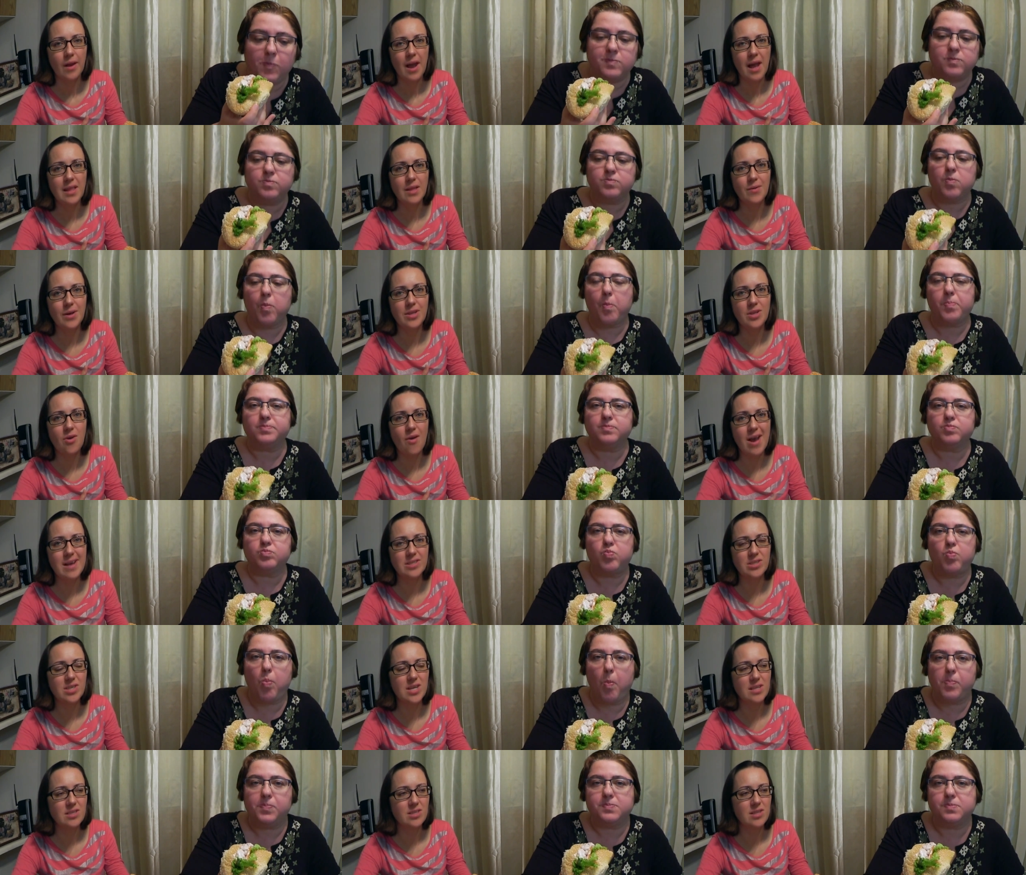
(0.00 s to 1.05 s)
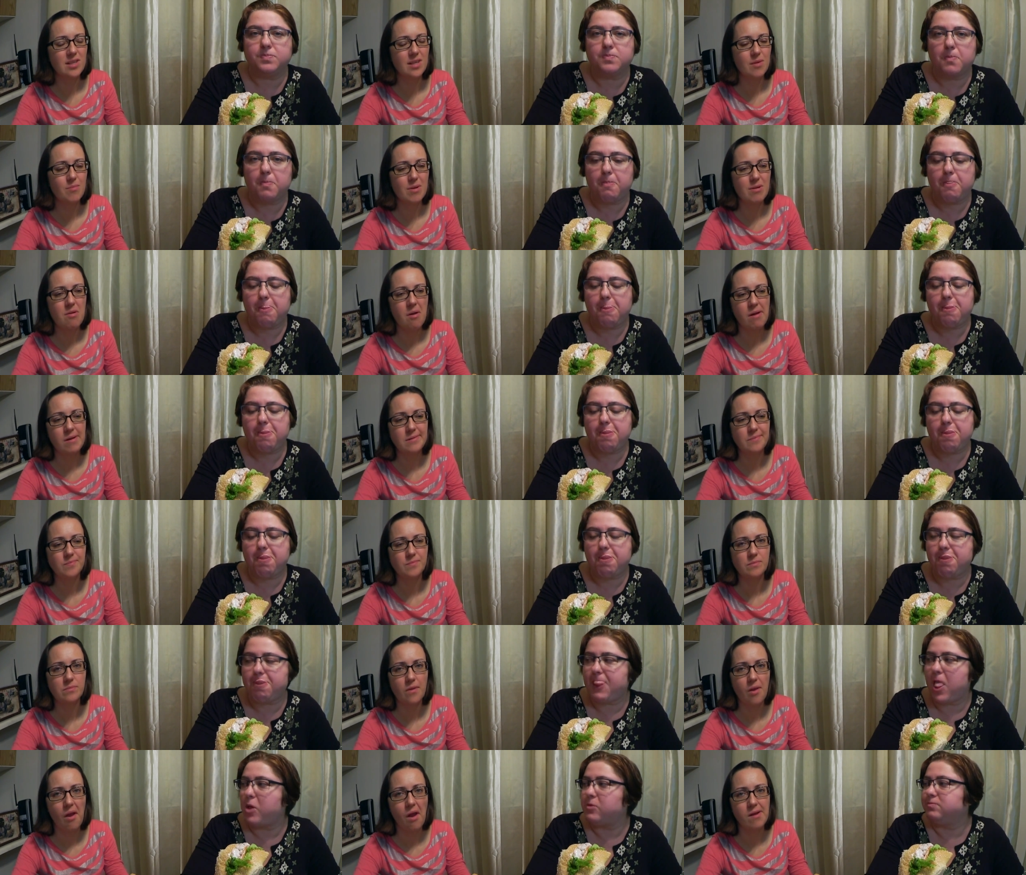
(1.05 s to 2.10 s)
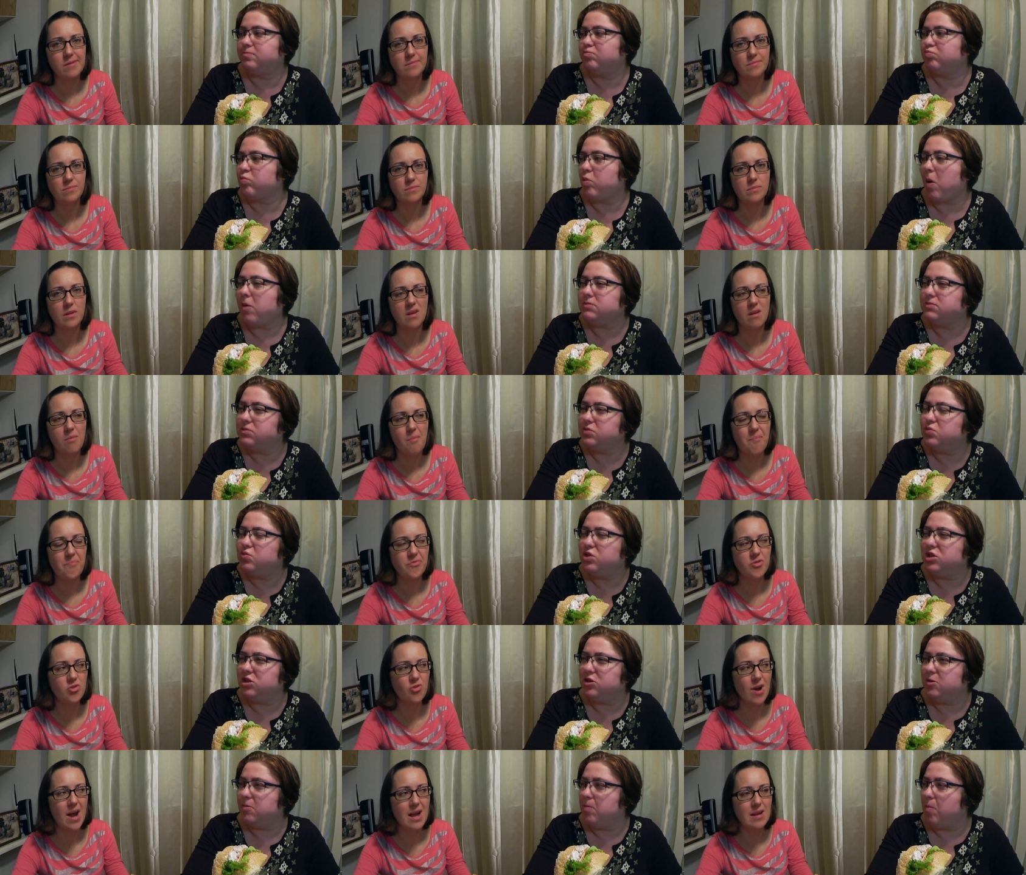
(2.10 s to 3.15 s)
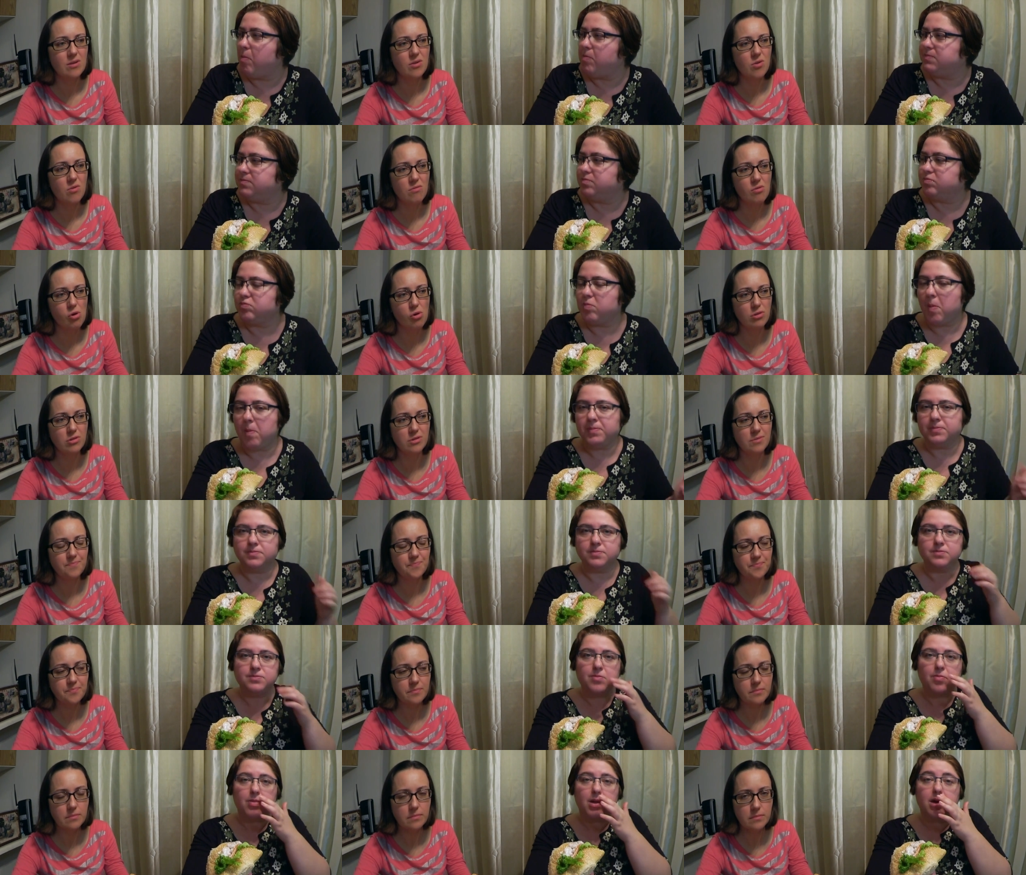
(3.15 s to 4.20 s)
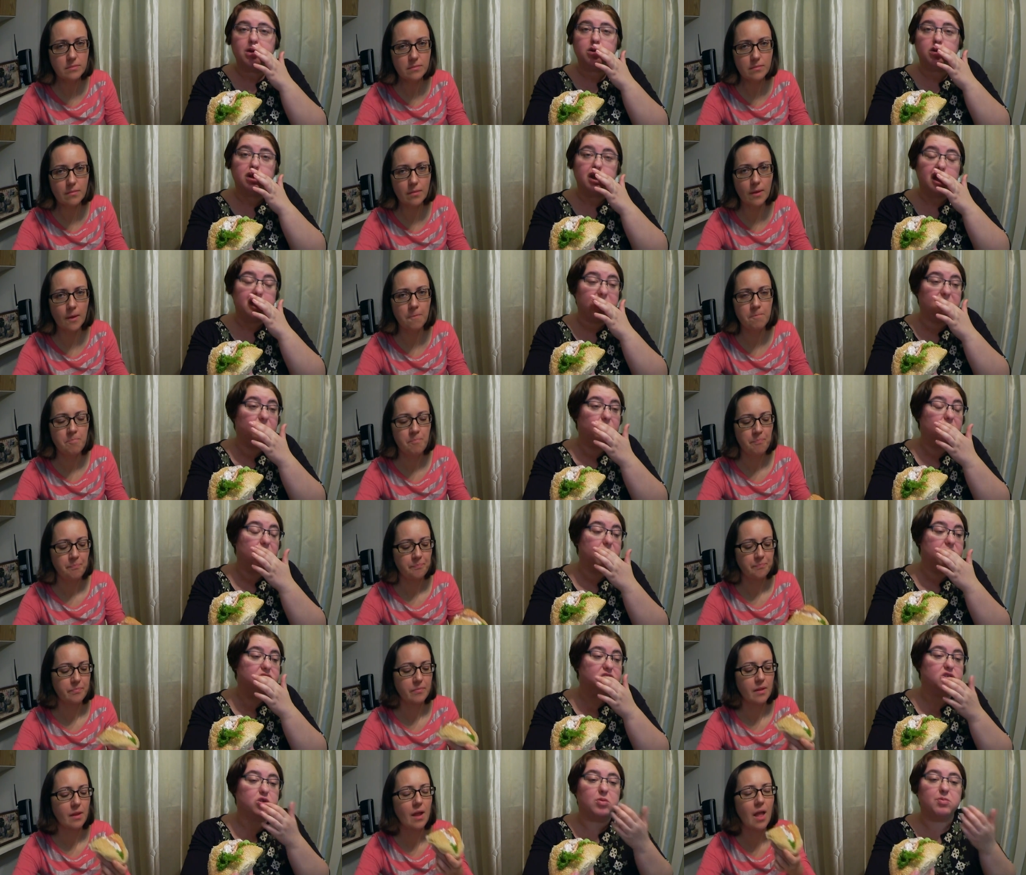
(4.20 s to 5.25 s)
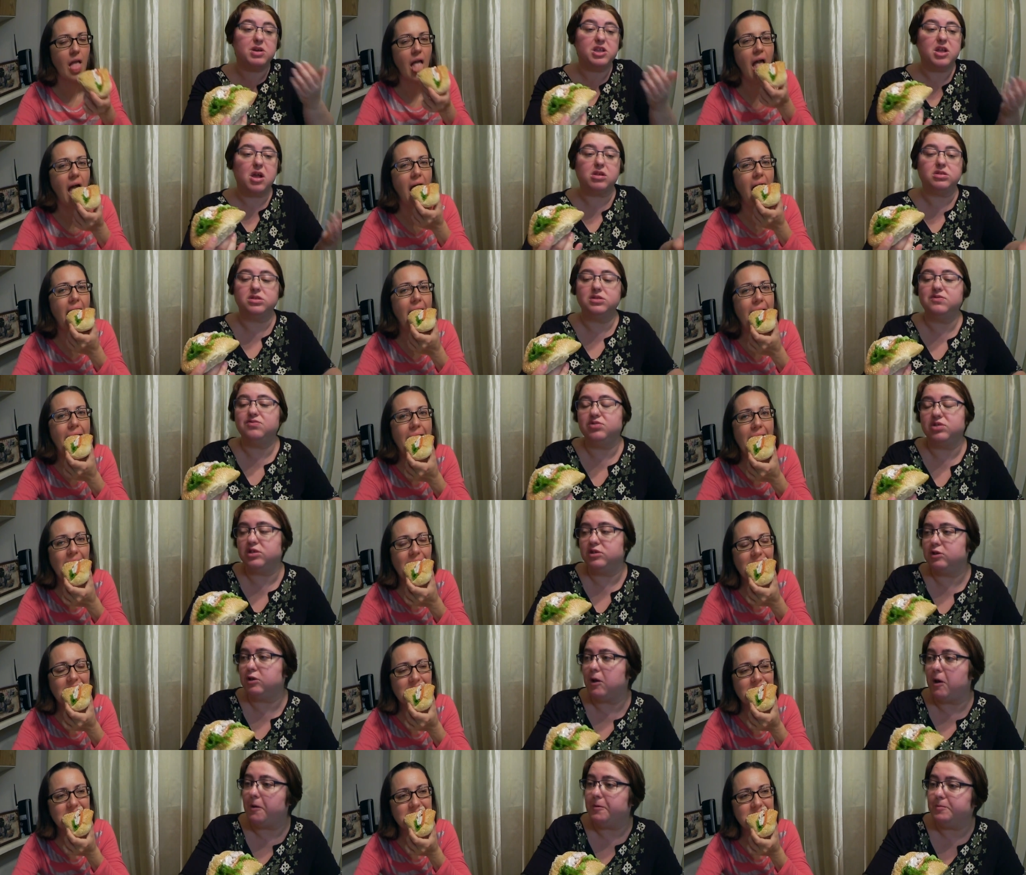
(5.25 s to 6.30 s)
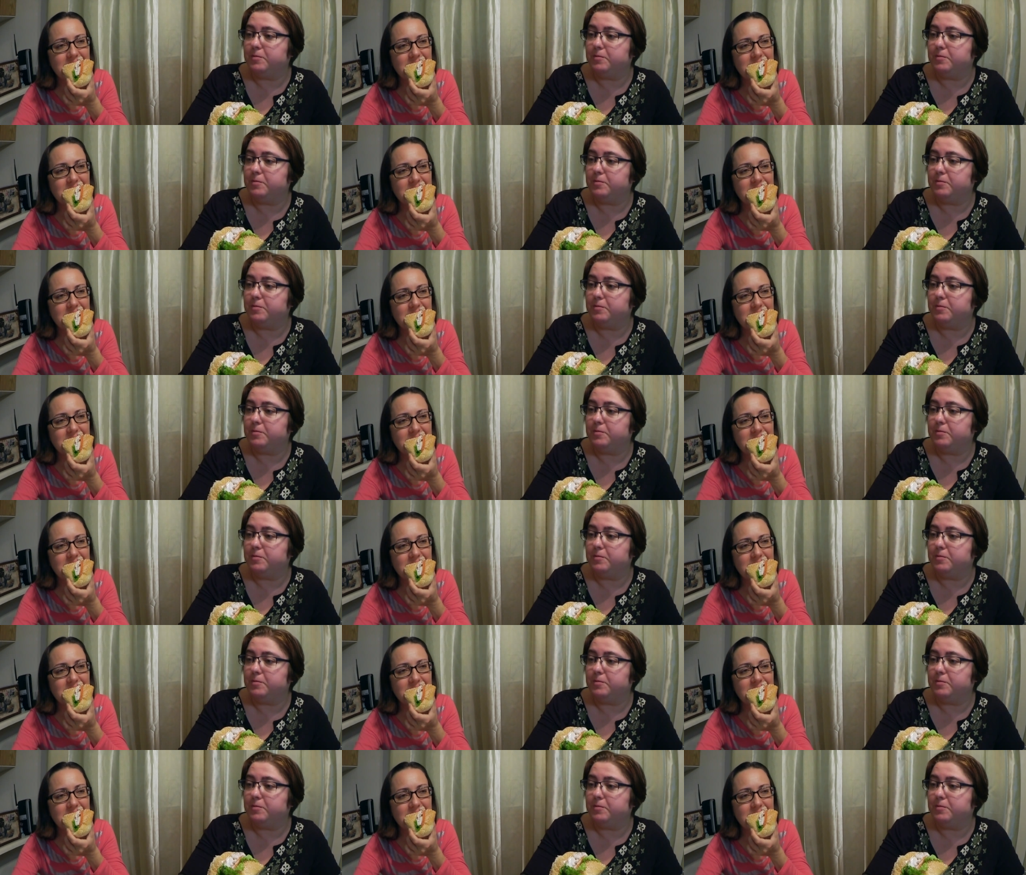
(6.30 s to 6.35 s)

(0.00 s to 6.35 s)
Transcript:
Speaker 1: Otherwise the rice gets a little bit
Speaker 2: weird. Dry, cold. Today there were so many different,